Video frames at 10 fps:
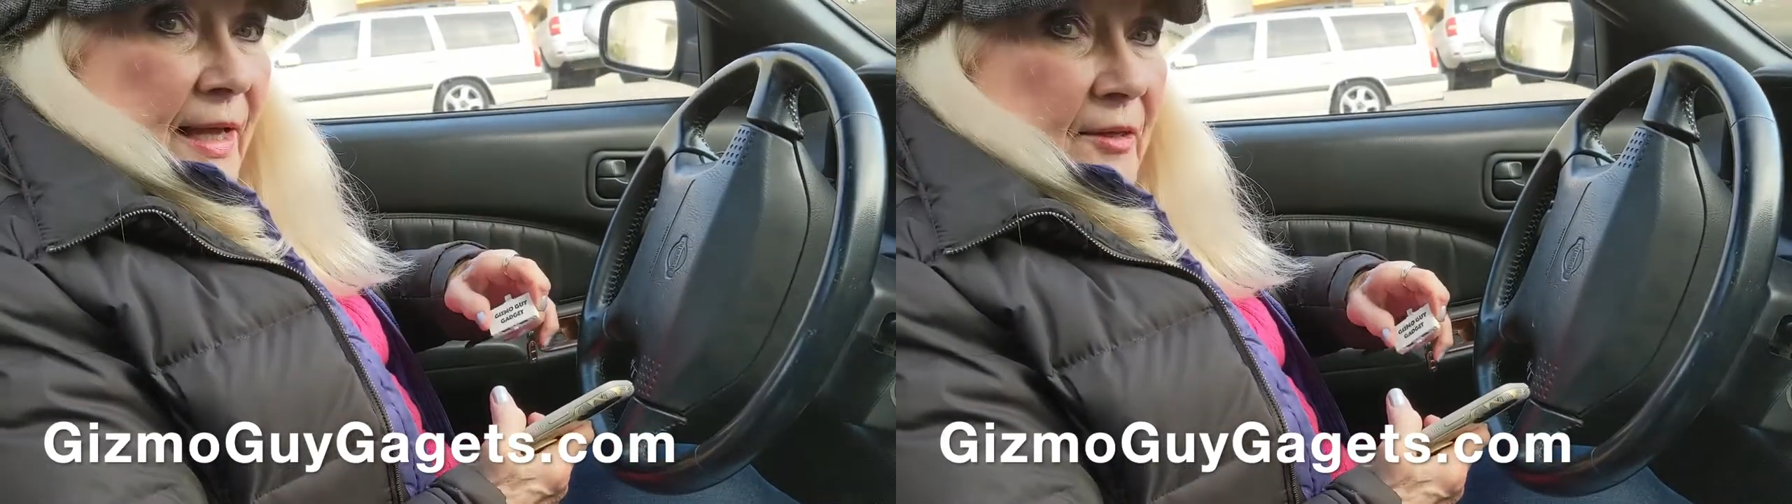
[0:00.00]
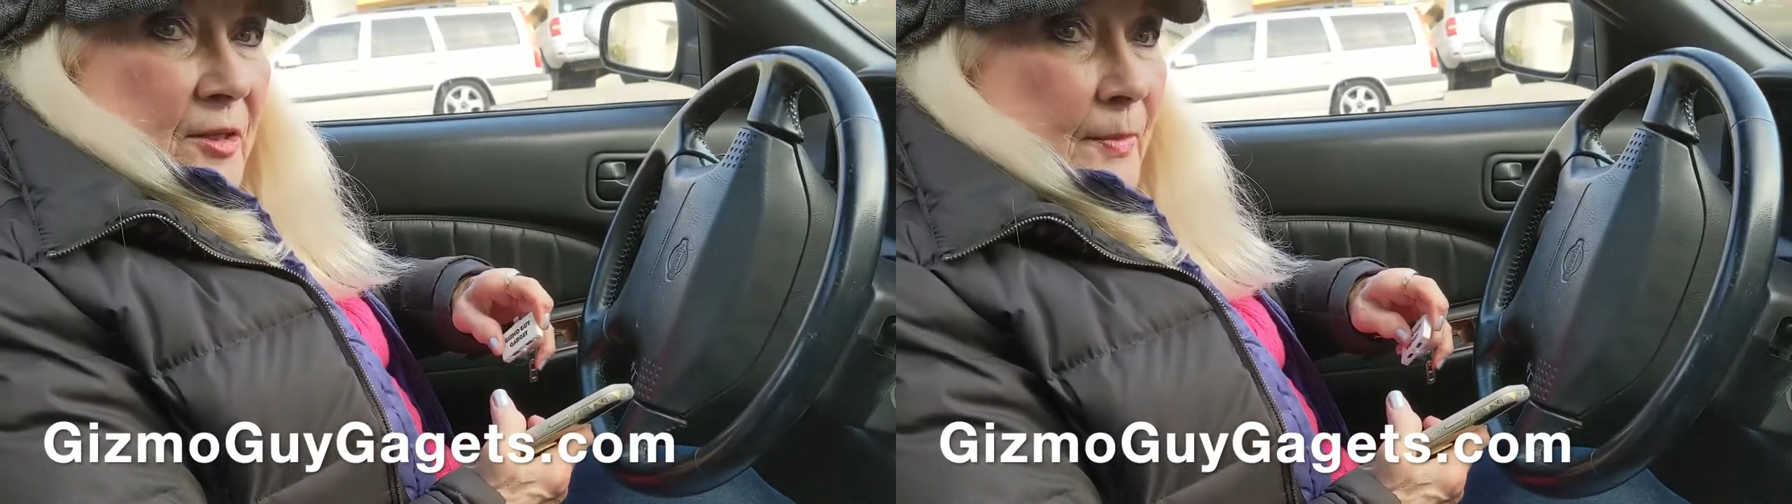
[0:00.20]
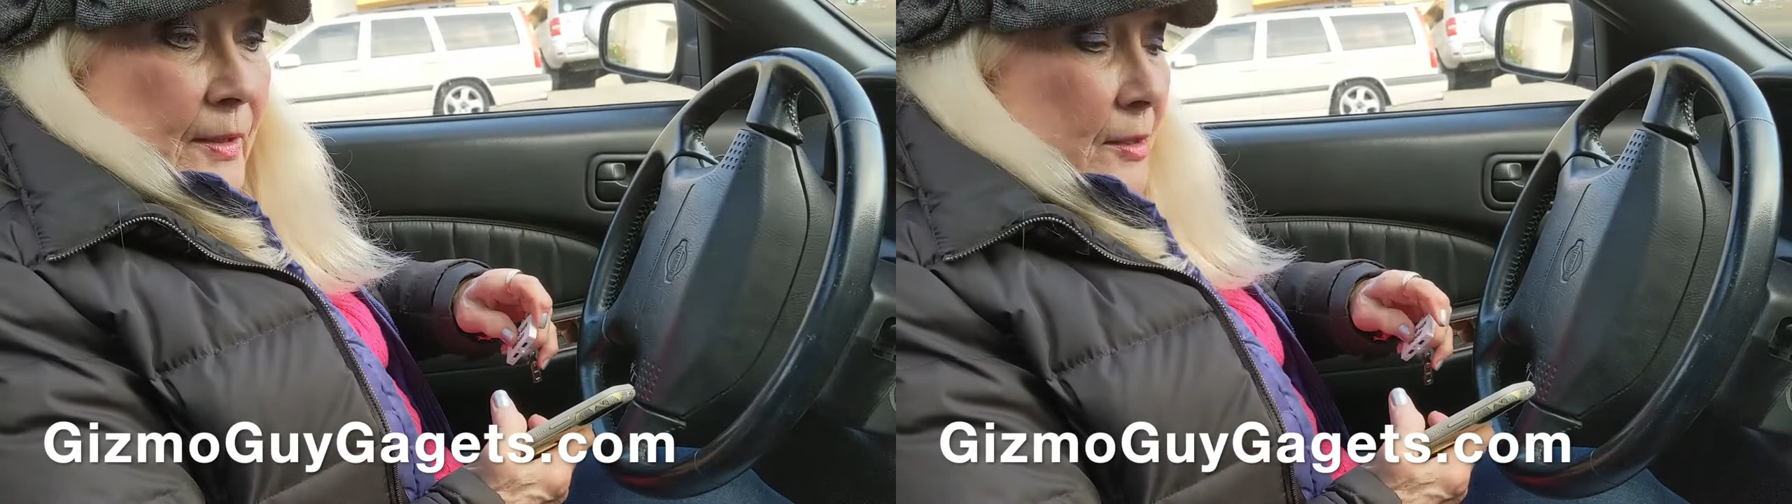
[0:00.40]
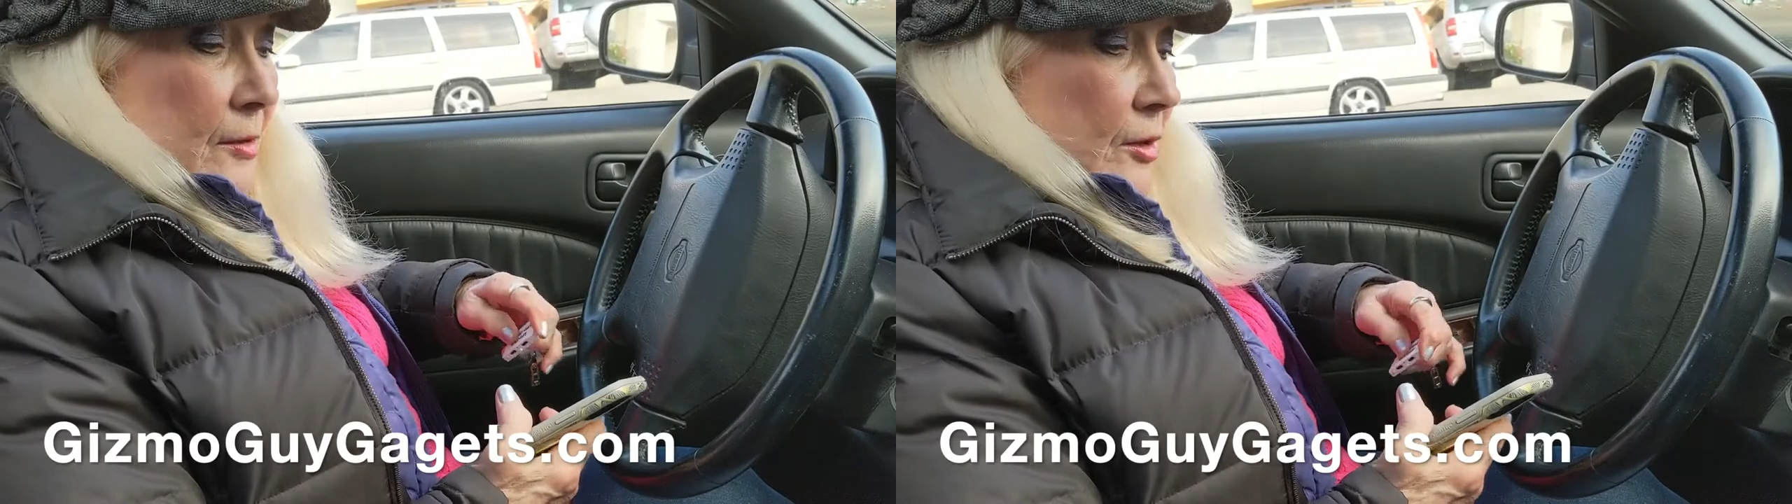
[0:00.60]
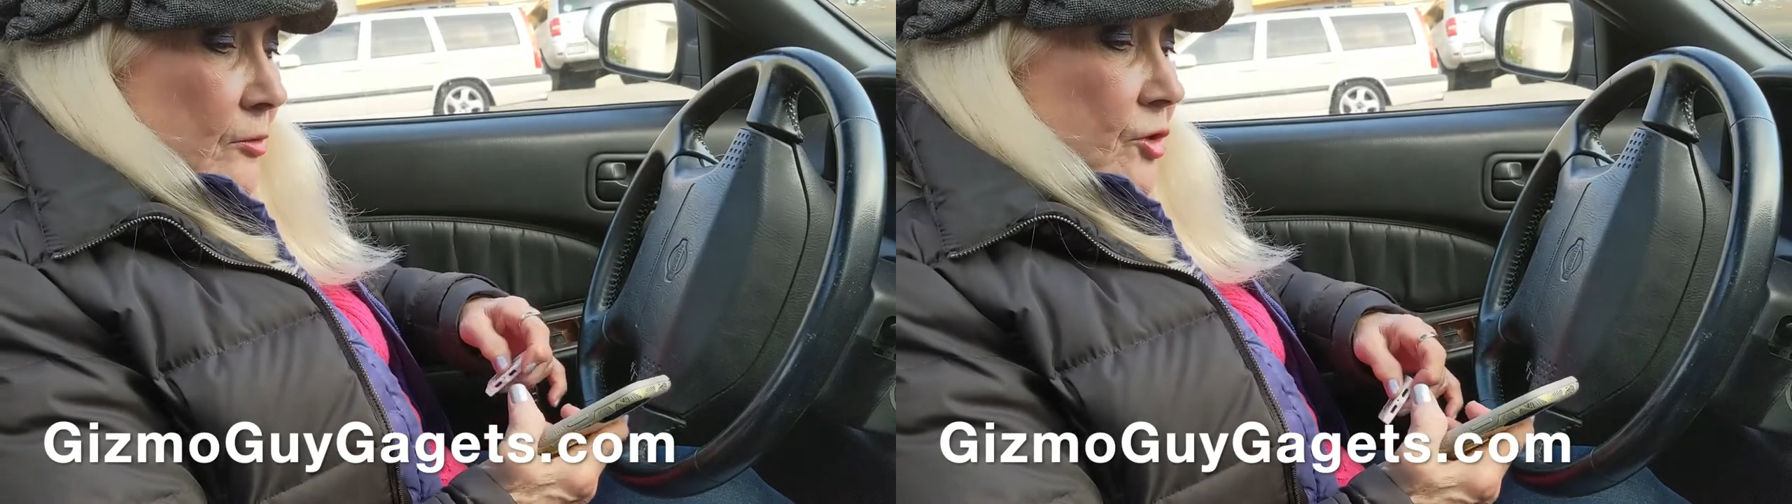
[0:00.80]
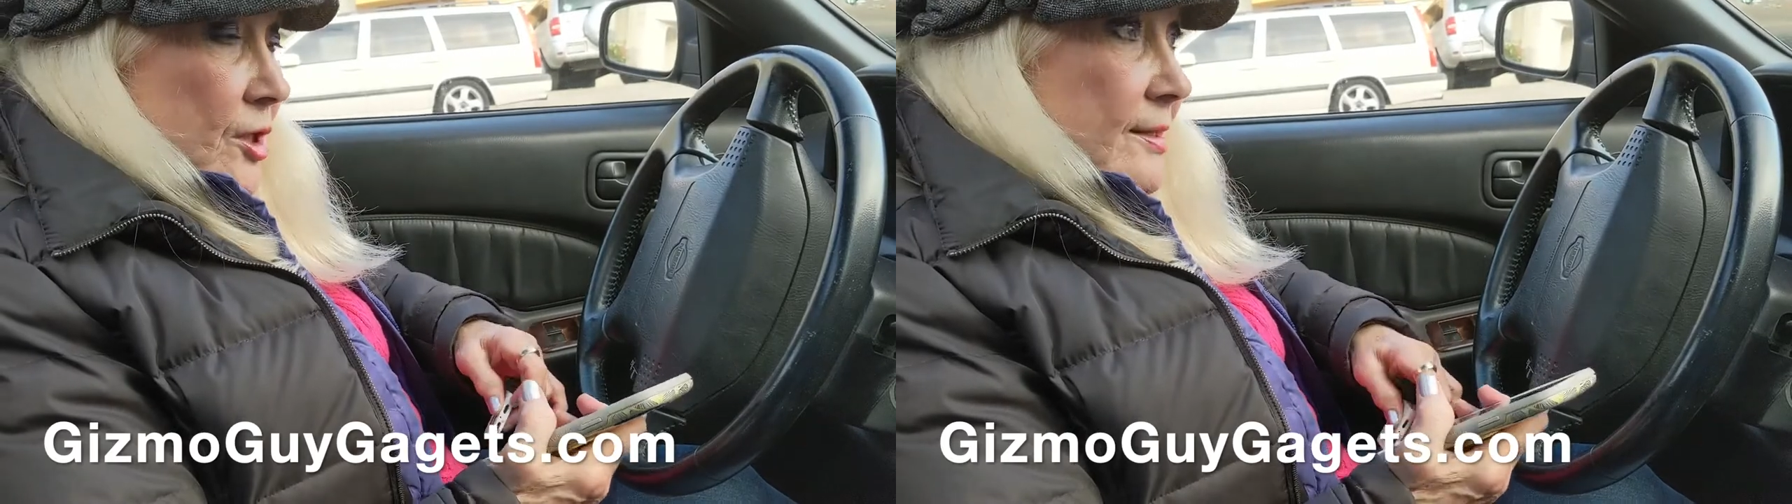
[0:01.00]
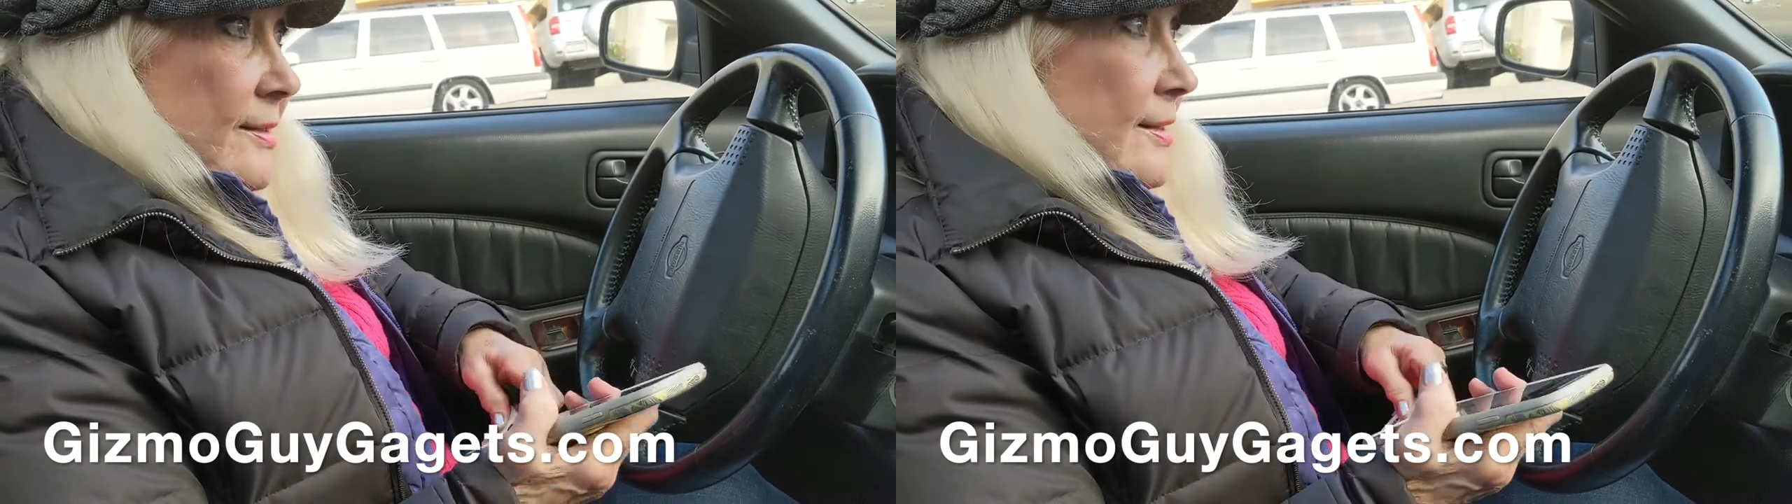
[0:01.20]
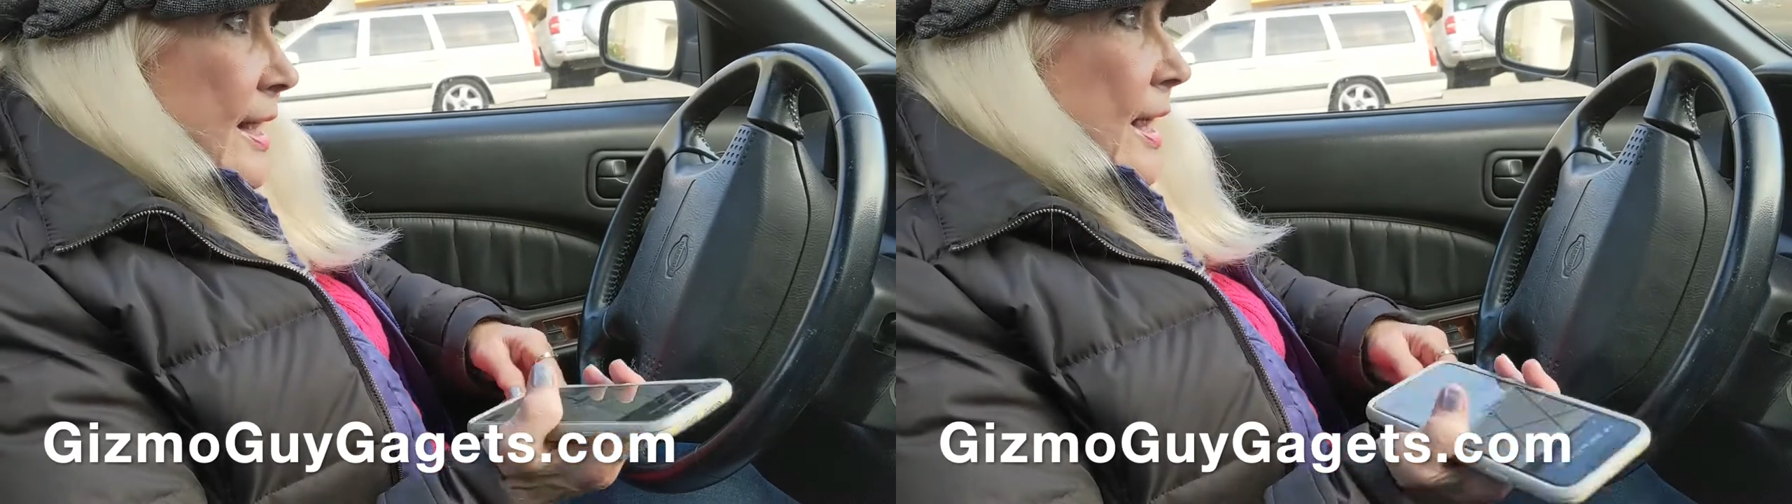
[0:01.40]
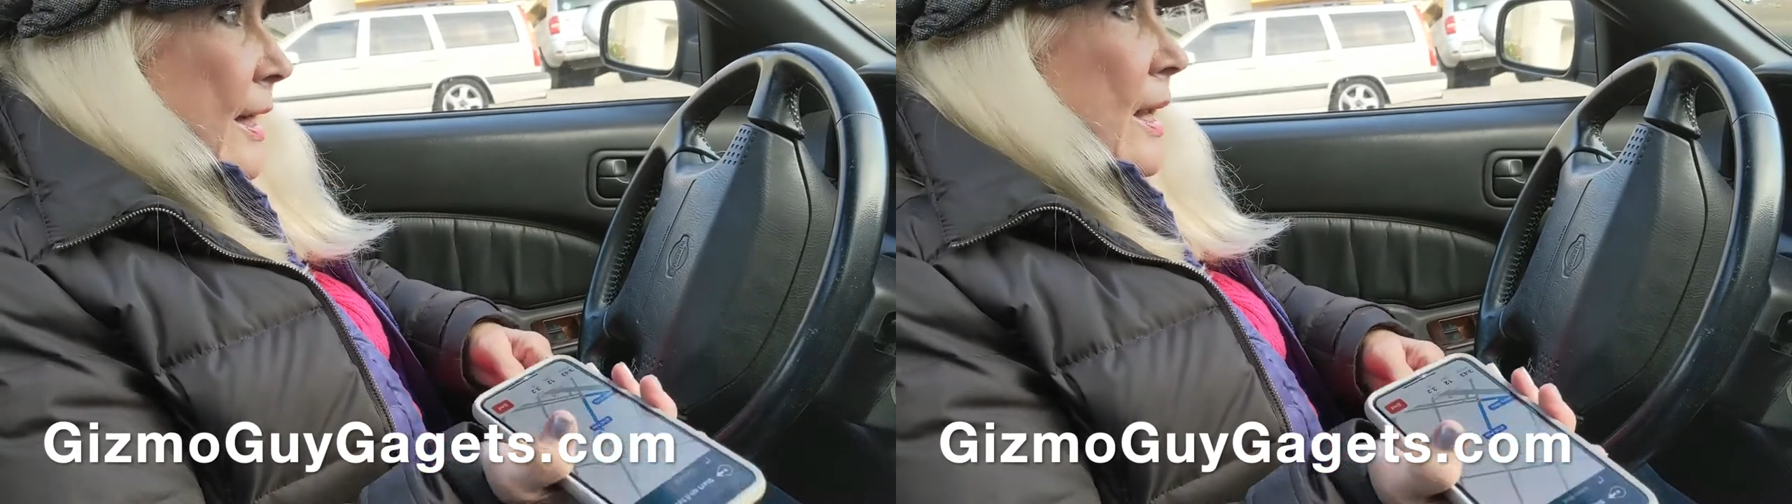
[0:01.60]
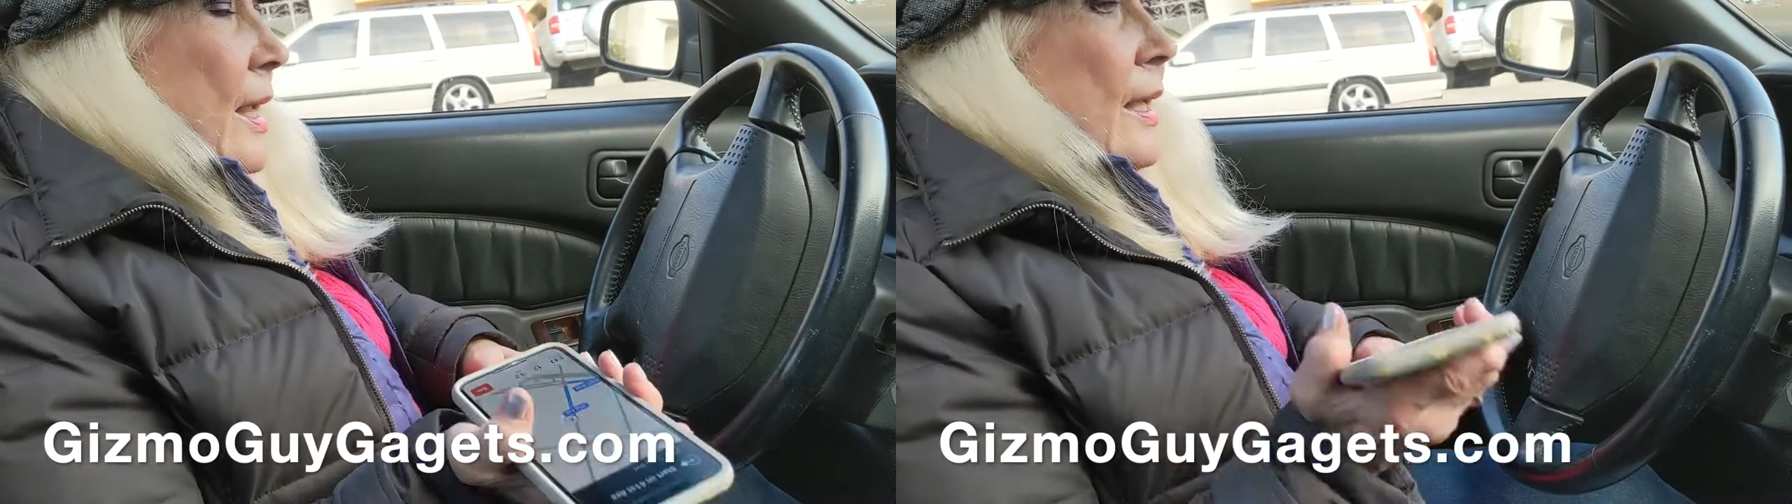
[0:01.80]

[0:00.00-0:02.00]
allows me to do just that.